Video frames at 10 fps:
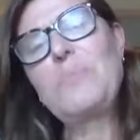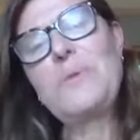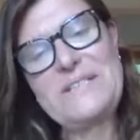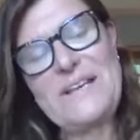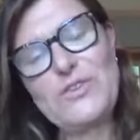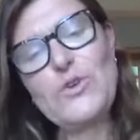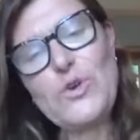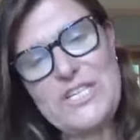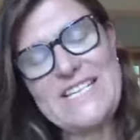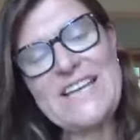pretty certain you
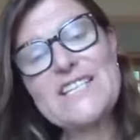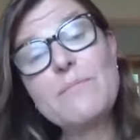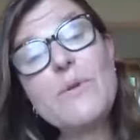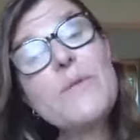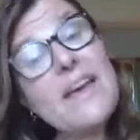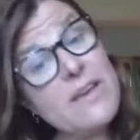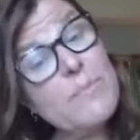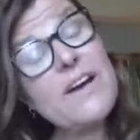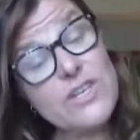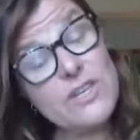couldn't actually, but with
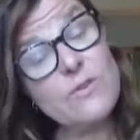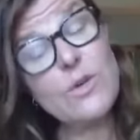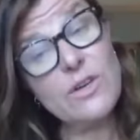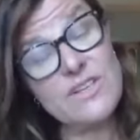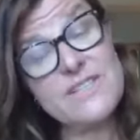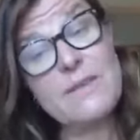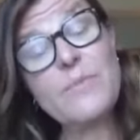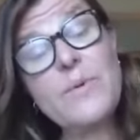acupuncture you could,